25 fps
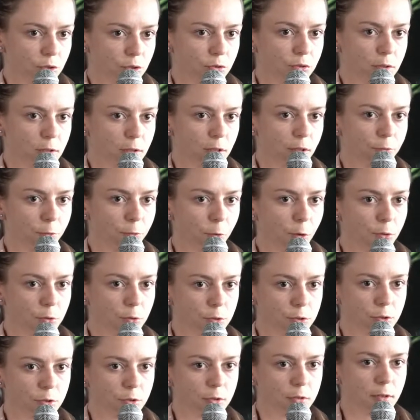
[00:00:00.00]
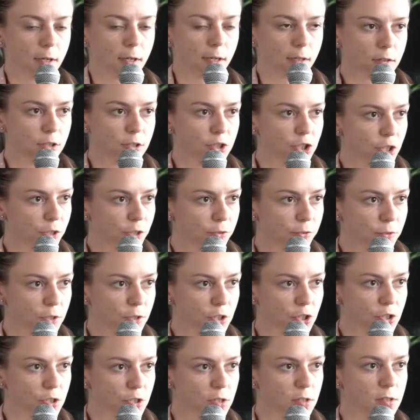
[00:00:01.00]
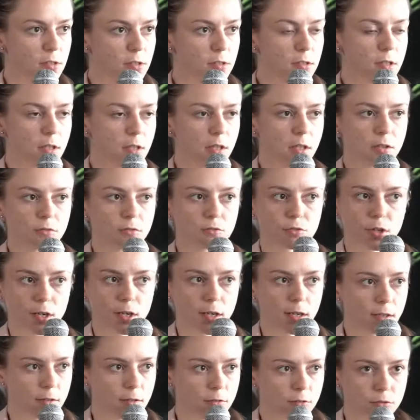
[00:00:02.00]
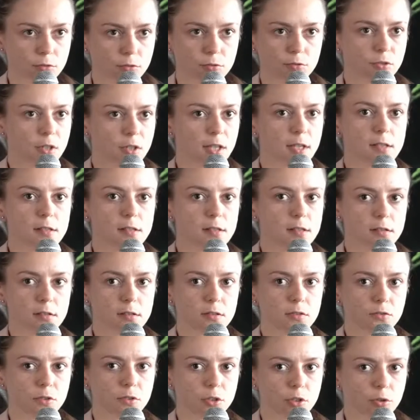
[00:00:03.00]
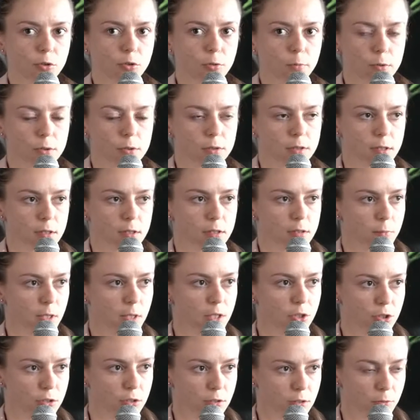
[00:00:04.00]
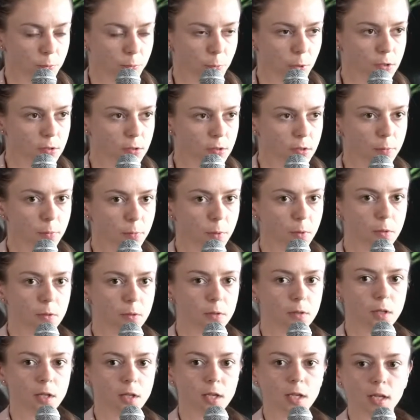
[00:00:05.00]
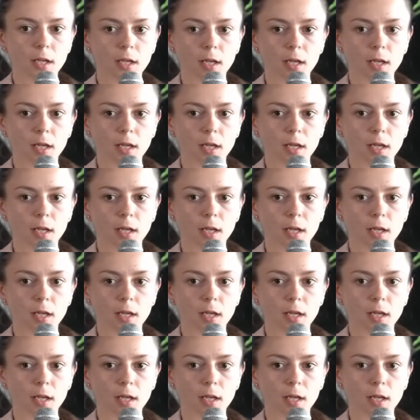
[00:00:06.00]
should like focus on energy efficiency, try to raise renewables as much as it possible.